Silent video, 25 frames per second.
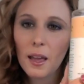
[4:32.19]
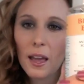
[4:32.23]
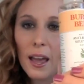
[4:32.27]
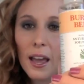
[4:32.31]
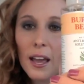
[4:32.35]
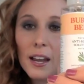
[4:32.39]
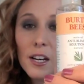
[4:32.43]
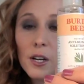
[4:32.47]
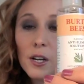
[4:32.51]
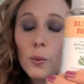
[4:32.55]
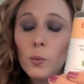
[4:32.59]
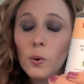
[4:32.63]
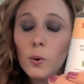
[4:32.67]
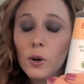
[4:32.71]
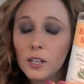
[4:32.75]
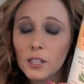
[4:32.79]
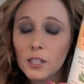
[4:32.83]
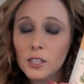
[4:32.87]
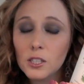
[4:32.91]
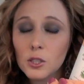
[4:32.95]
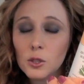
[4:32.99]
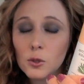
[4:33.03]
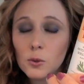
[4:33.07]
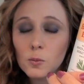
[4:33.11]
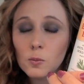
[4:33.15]
And it
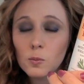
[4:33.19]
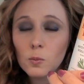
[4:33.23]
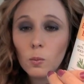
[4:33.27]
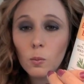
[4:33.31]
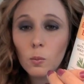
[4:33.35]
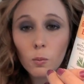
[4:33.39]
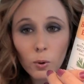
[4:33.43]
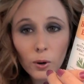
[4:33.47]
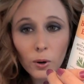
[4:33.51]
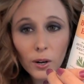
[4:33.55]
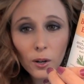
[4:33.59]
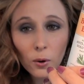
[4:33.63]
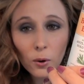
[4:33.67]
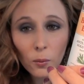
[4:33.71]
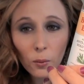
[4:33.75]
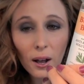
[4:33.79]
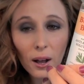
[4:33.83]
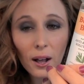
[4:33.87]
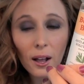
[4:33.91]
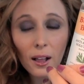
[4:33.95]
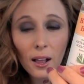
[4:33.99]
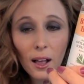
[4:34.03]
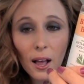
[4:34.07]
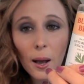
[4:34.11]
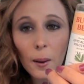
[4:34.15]
works pretty
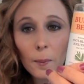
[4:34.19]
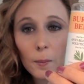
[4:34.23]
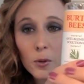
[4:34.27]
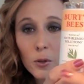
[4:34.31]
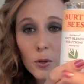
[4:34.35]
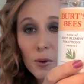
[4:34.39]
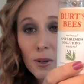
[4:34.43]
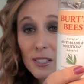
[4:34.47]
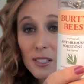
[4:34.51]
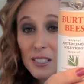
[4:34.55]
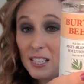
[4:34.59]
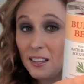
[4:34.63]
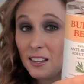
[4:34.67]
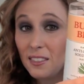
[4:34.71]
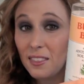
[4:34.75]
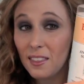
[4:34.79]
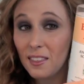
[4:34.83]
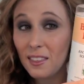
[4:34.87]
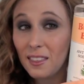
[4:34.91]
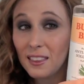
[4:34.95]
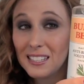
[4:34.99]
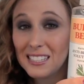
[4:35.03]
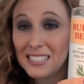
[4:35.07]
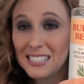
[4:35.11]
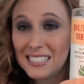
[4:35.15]
well up to a
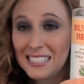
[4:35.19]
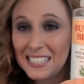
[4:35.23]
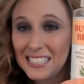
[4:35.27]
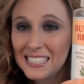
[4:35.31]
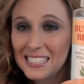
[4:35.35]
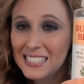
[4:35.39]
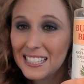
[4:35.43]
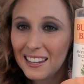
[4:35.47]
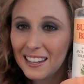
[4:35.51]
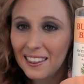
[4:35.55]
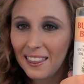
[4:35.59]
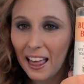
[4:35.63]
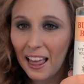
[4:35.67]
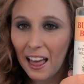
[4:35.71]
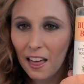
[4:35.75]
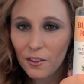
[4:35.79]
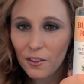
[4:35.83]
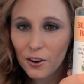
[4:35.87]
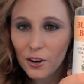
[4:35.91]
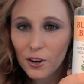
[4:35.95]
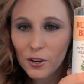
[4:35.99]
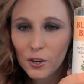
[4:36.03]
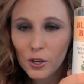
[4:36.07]
decent lather.